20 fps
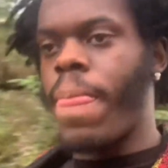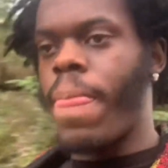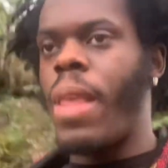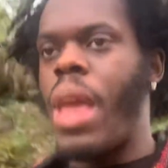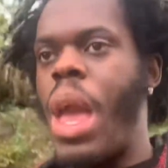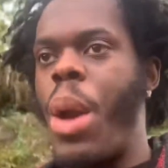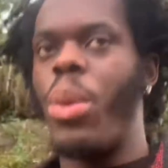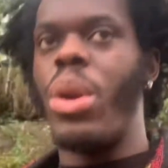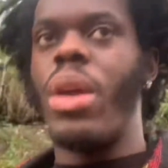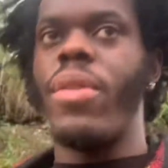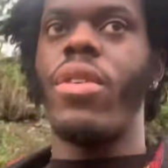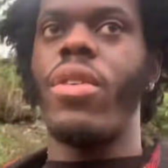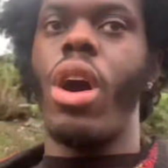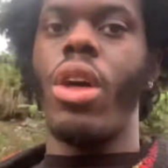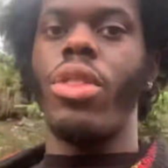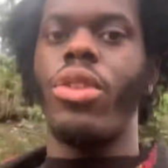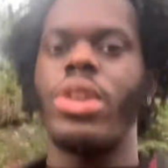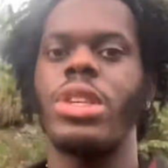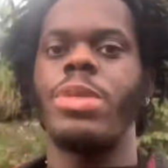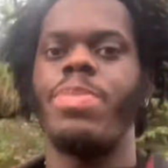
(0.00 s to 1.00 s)
and whatever
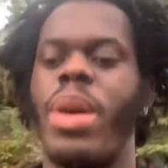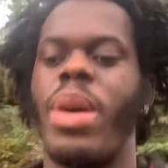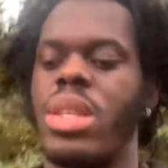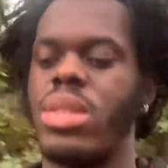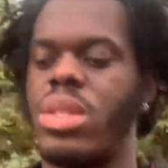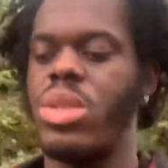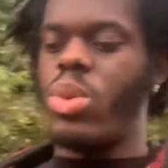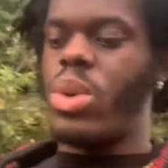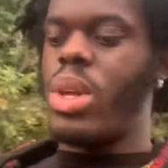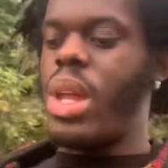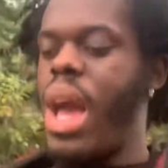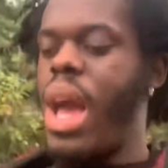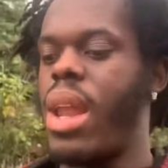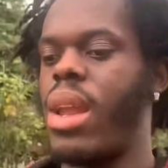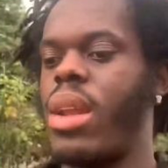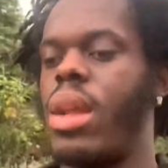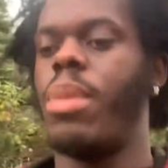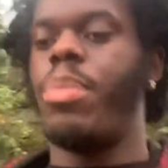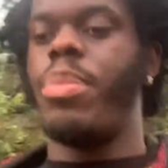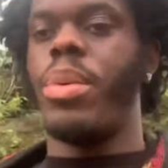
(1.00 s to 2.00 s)
other expense, you can add it
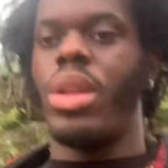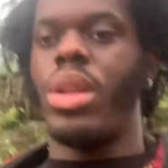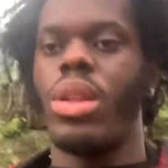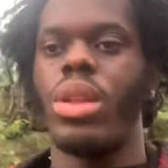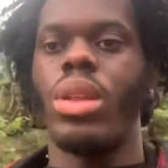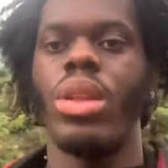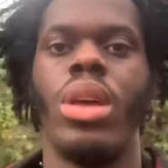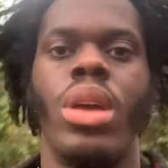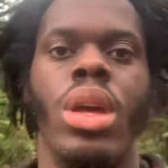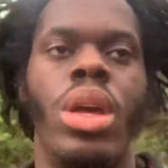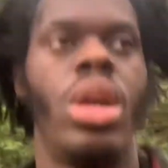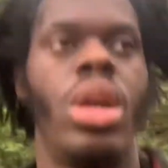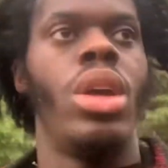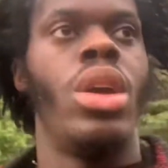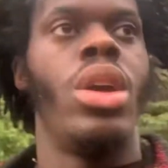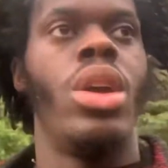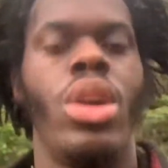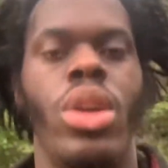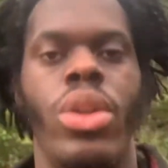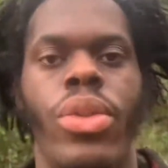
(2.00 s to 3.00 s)
up and
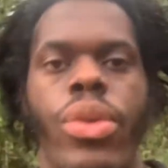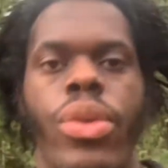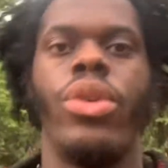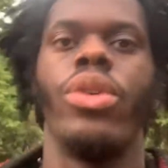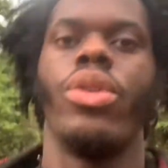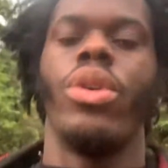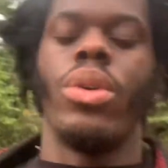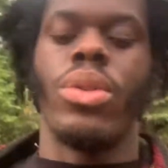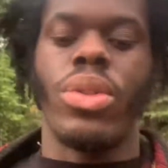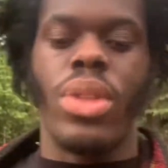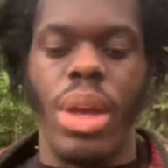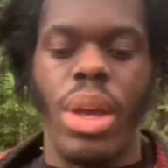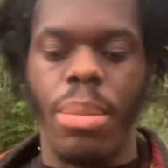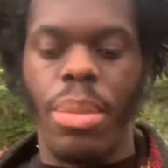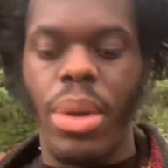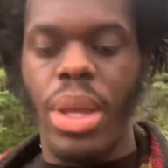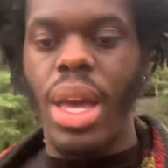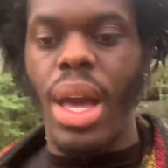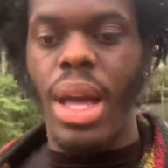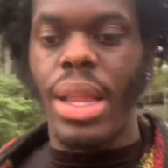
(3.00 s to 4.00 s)
do your own thing.
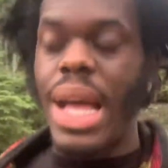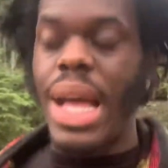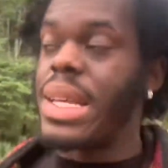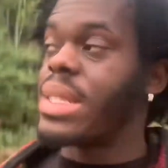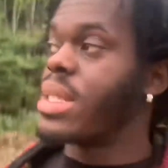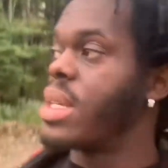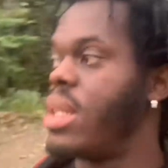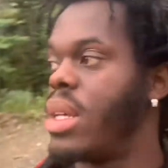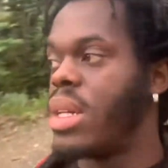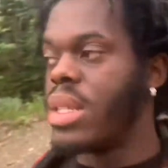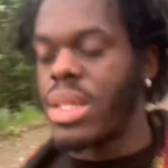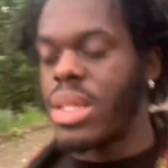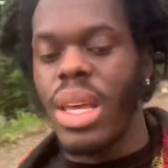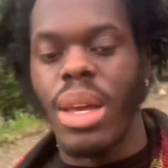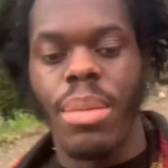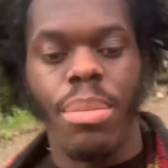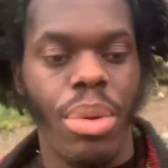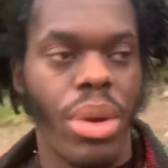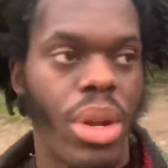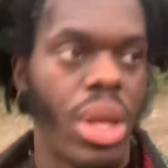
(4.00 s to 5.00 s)
But yeah, Alaska does get
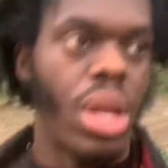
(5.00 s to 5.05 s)
pretty